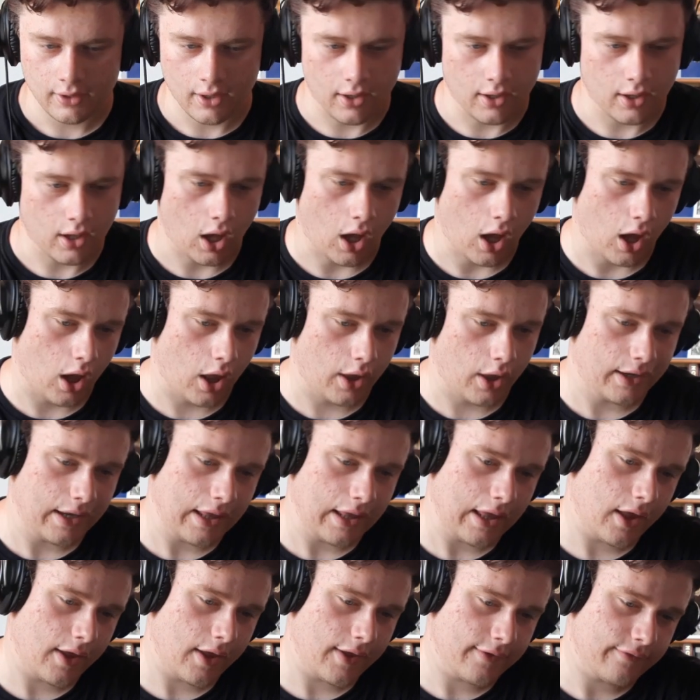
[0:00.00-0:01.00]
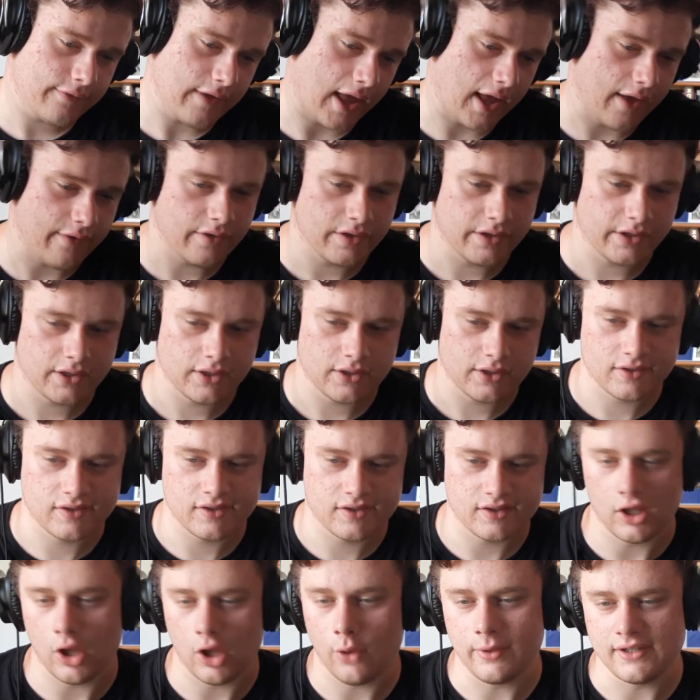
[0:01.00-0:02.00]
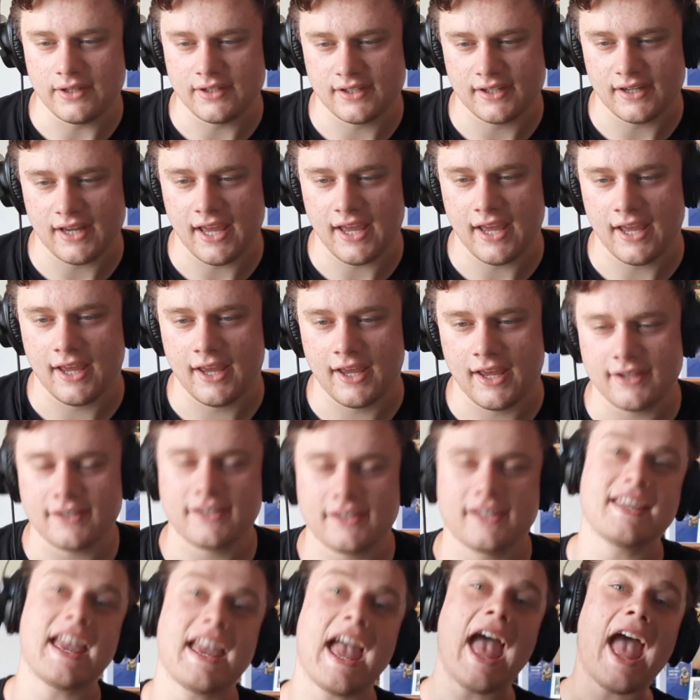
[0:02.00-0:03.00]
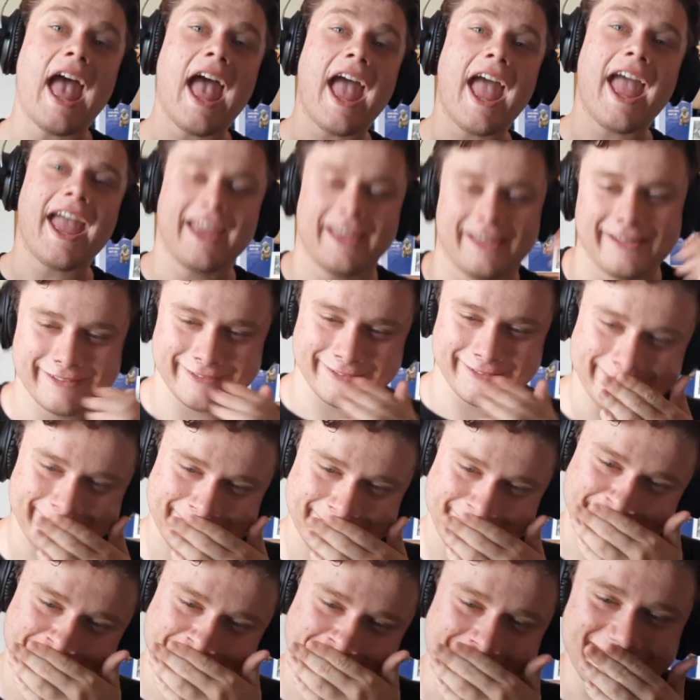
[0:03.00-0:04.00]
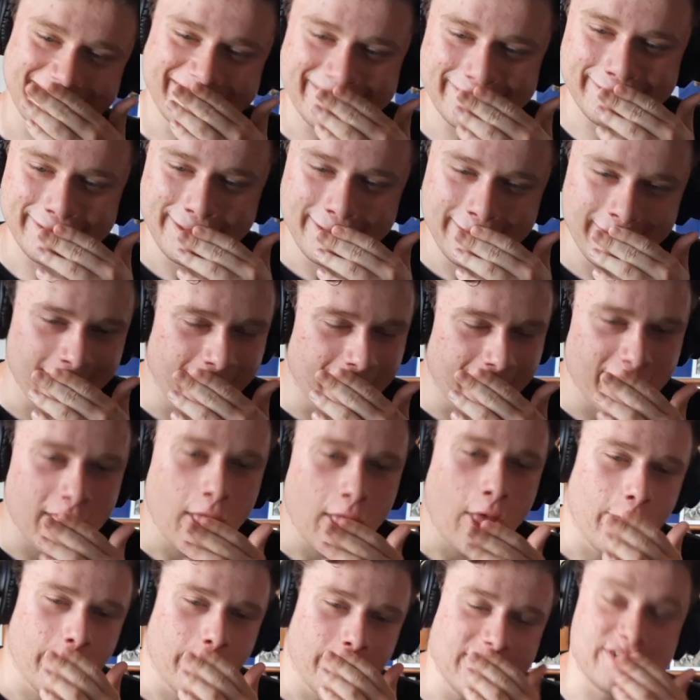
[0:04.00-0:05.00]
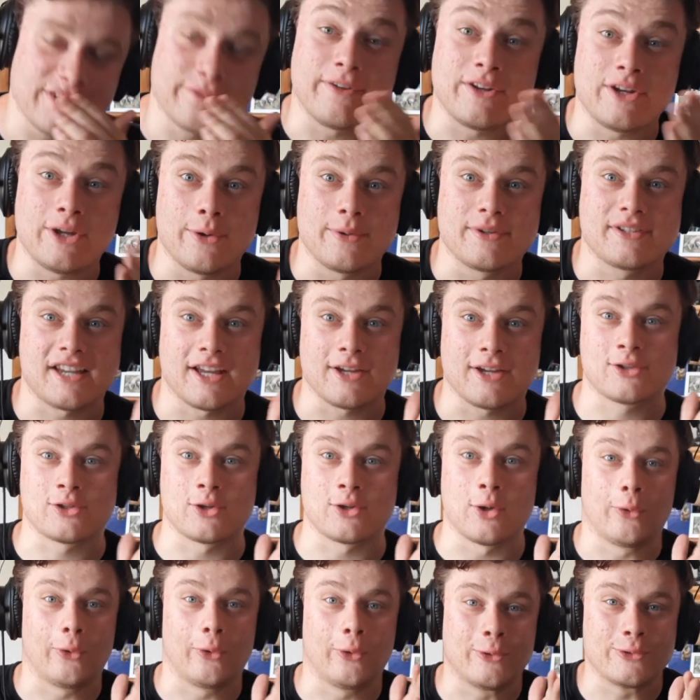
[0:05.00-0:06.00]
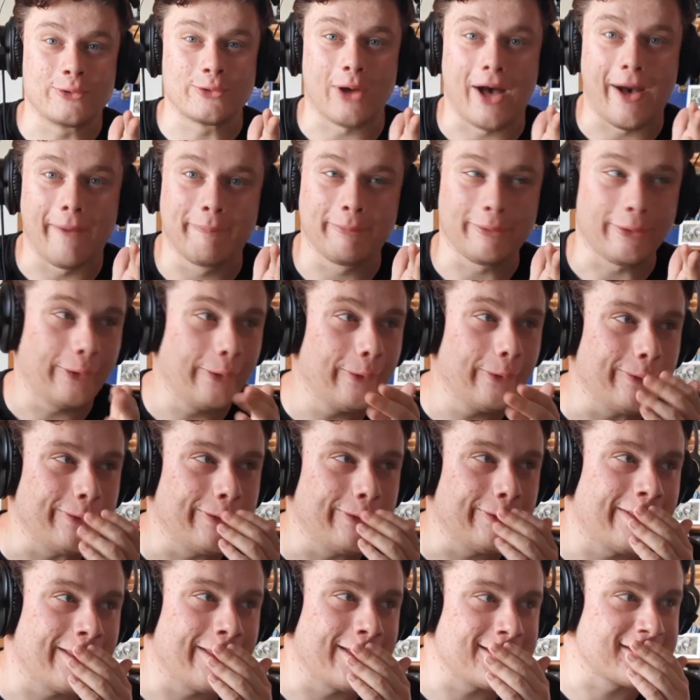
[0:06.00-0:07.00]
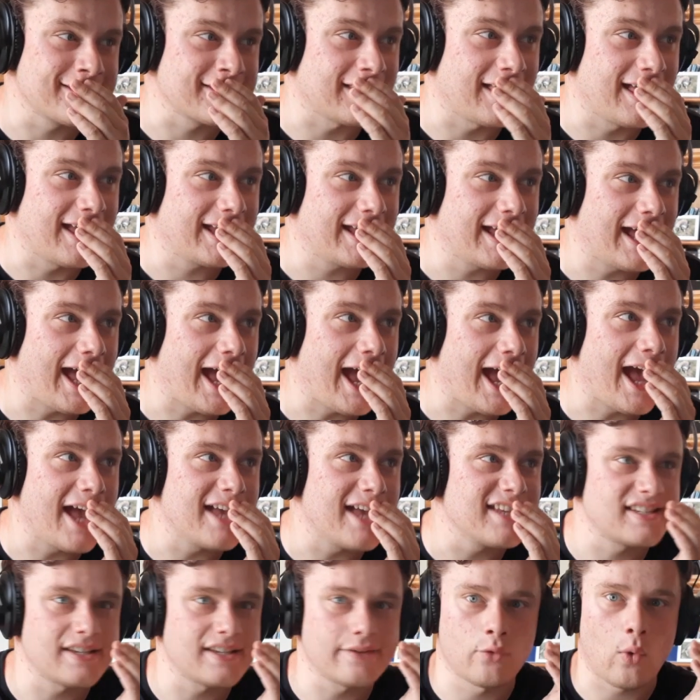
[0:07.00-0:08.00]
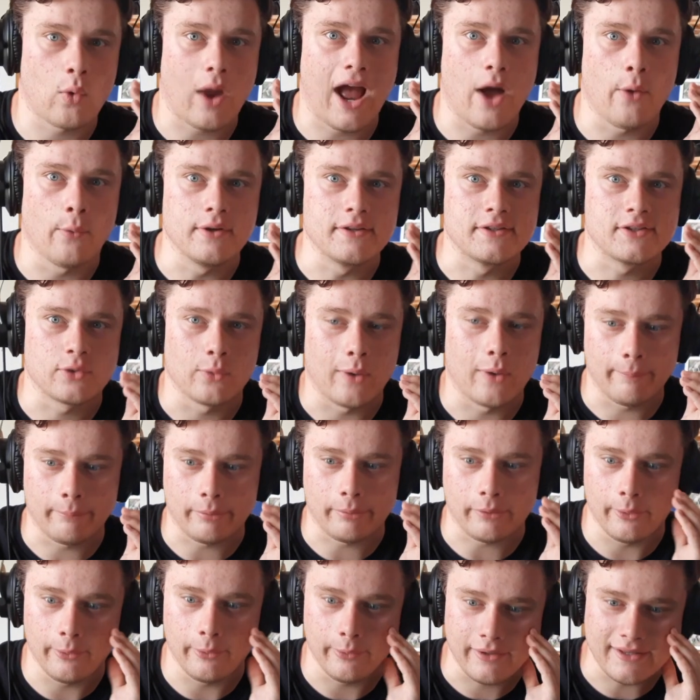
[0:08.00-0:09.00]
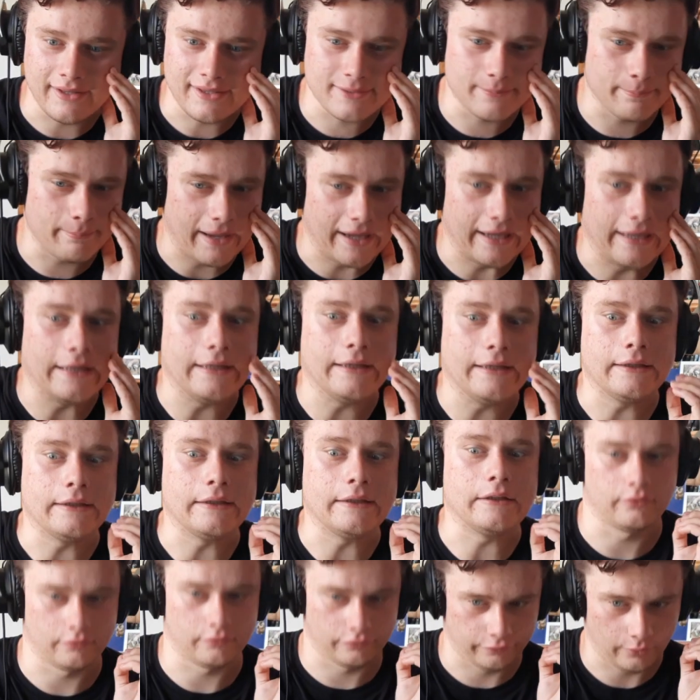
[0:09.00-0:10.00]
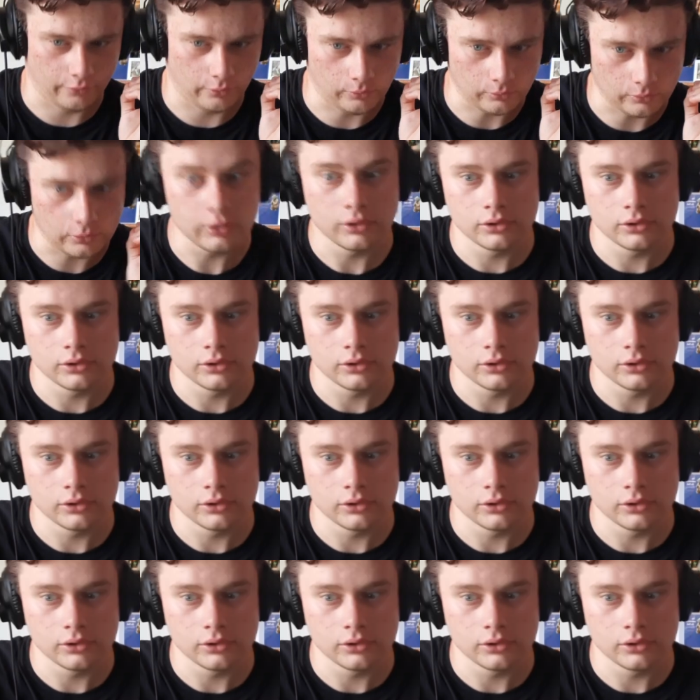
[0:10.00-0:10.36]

I love having slow internet. Yay! These videos take so long to upload. It's like several hours to upload. It's painful.